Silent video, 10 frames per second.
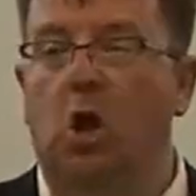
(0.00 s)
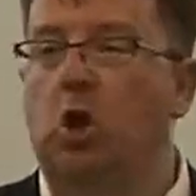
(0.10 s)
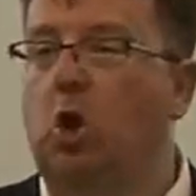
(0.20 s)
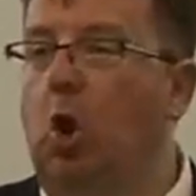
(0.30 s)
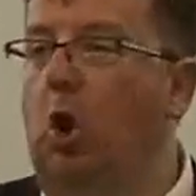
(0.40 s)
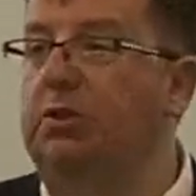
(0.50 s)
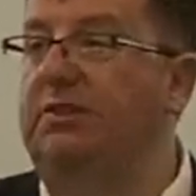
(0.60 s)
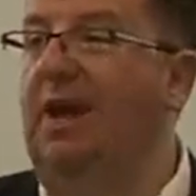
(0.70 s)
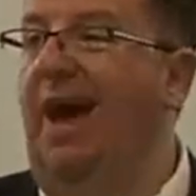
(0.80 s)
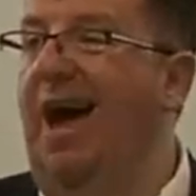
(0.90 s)
God
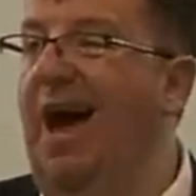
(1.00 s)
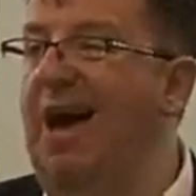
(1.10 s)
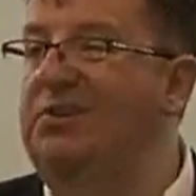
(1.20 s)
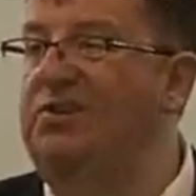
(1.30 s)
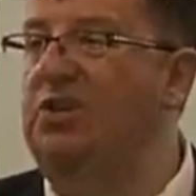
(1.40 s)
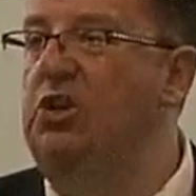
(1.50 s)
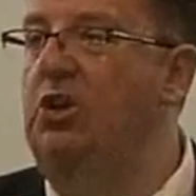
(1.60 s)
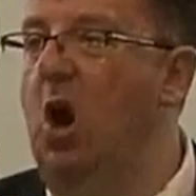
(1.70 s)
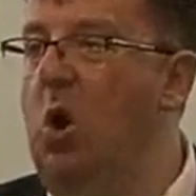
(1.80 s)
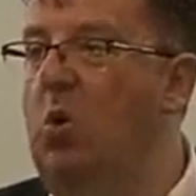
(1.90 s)
has
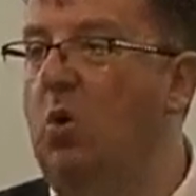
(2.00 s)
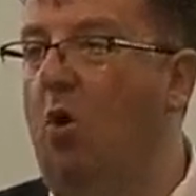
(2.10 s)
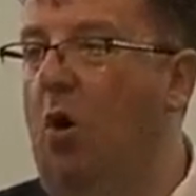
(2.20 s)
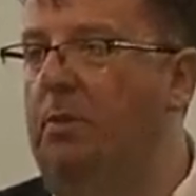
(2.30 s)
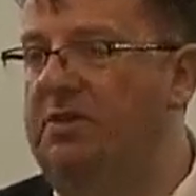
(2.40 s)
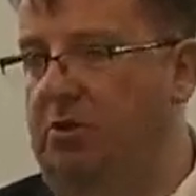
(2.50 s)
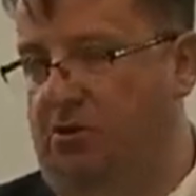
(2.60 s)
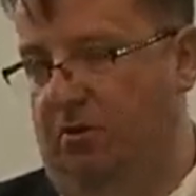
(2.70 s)
no opposition.